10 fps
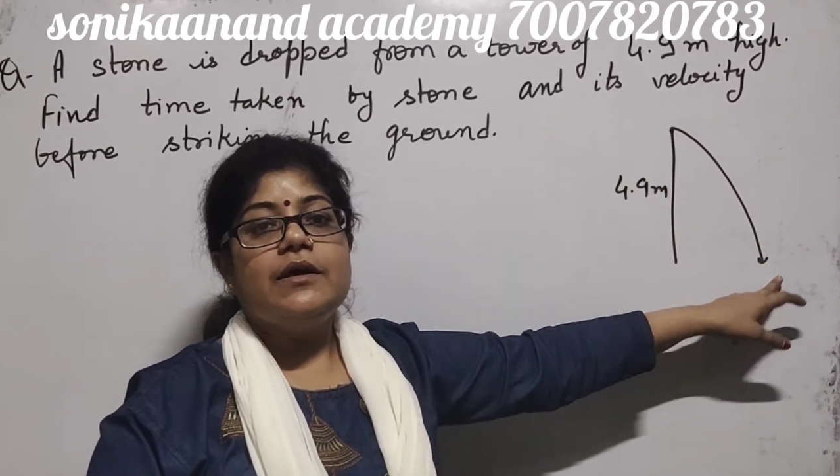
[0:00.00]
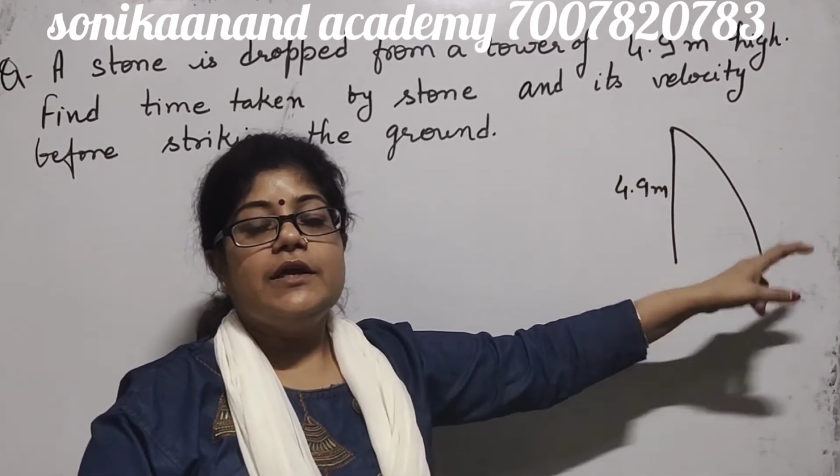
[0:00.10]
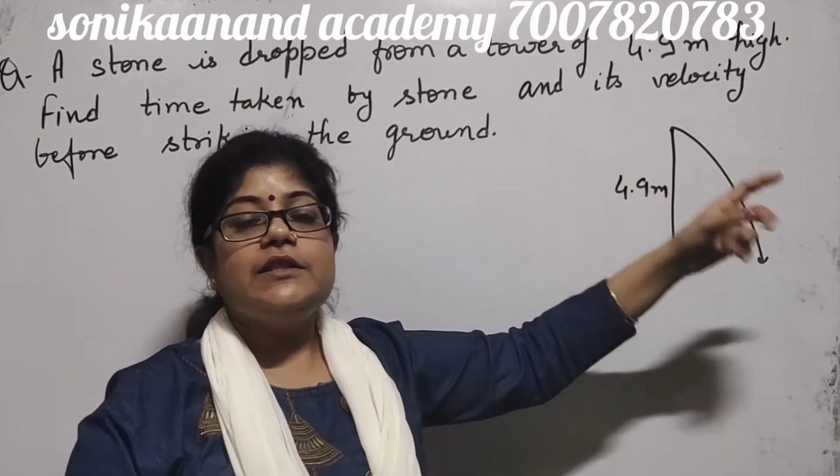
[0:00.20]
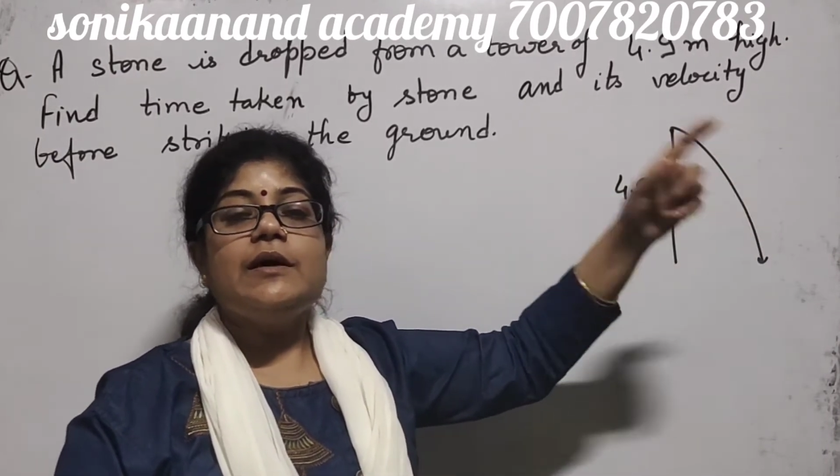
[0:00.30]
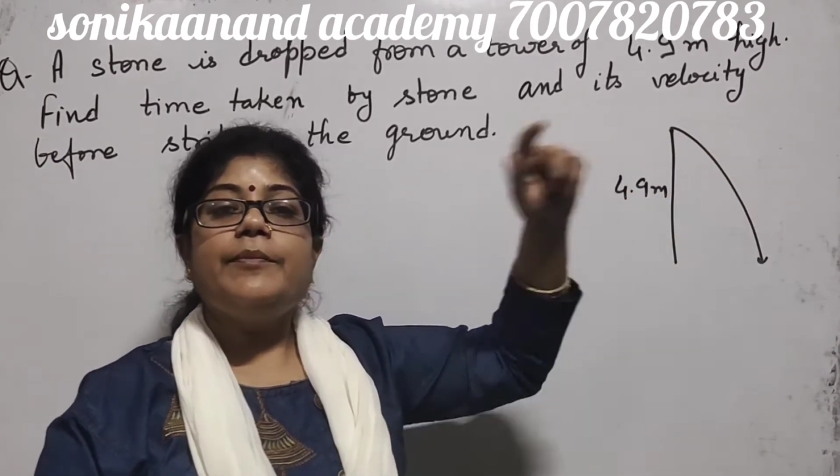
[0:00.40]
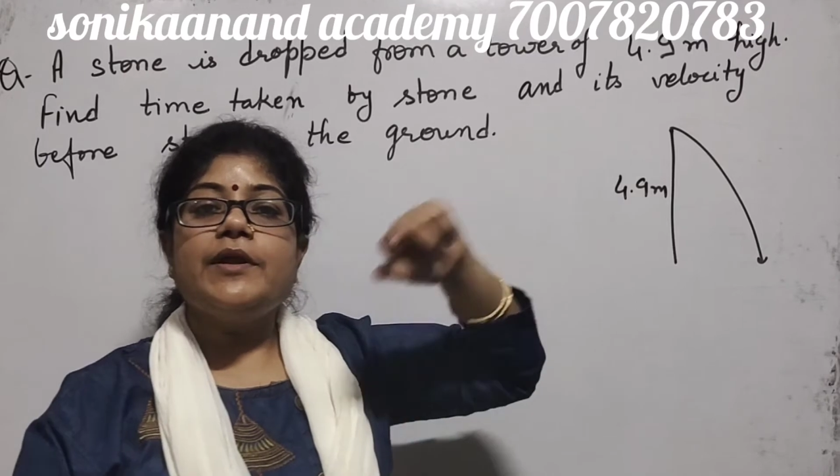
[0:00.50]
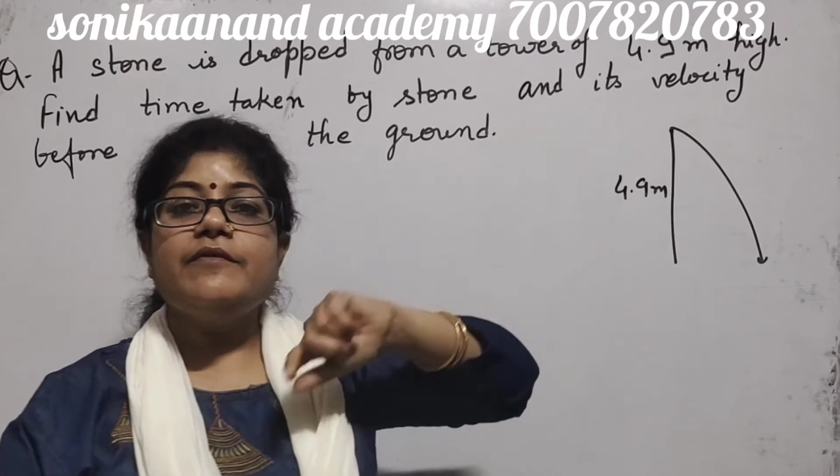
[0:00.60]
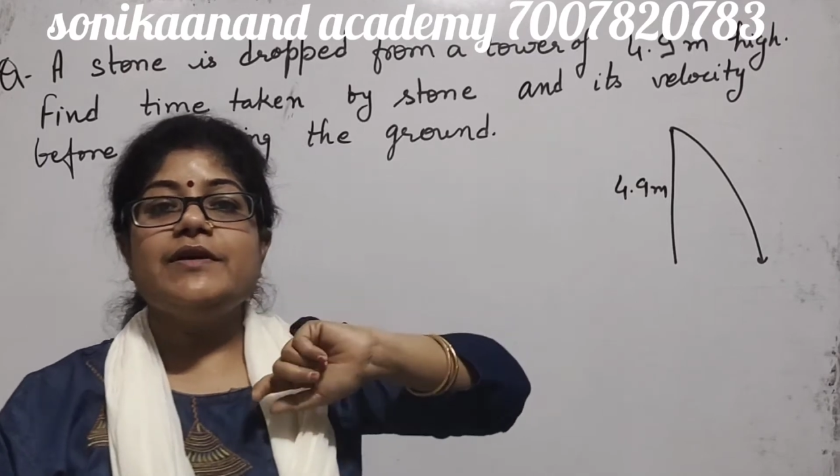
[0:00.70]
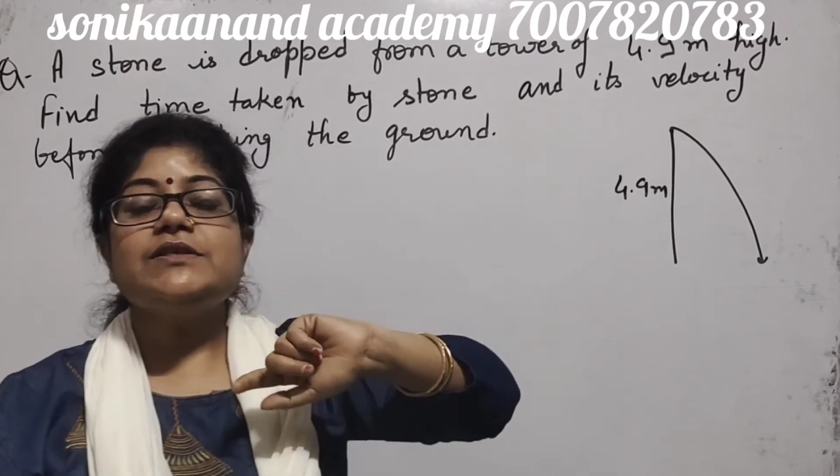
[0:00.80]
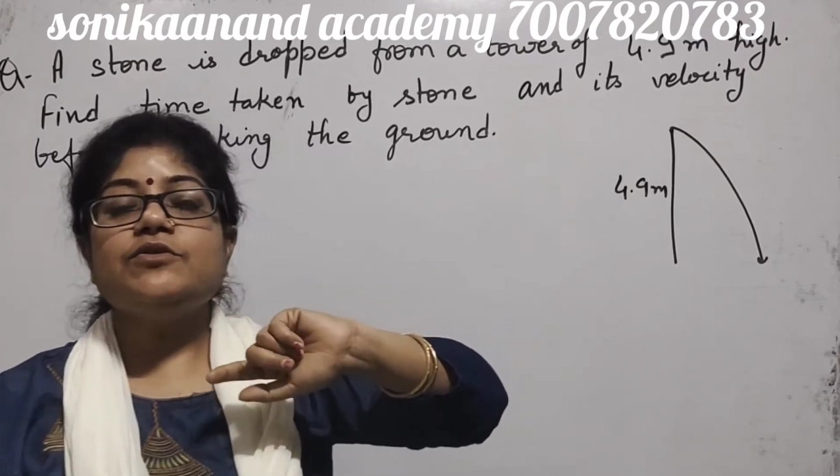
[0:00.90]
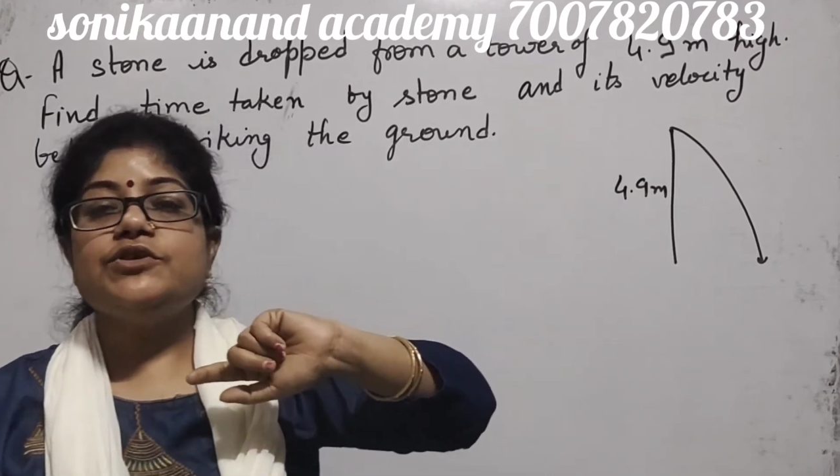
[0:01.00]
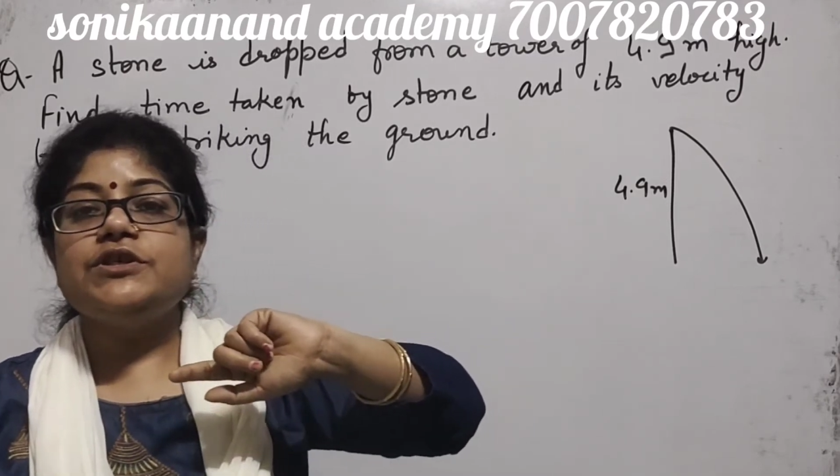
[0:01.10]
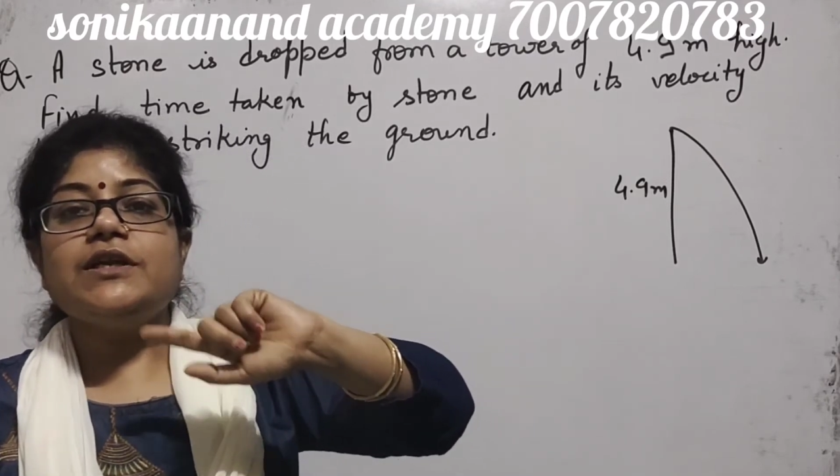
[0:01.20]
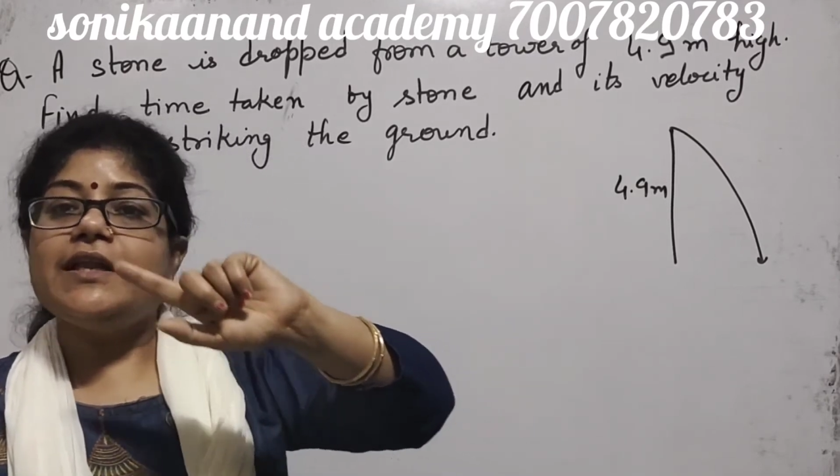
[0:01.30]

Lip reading: In the previous question,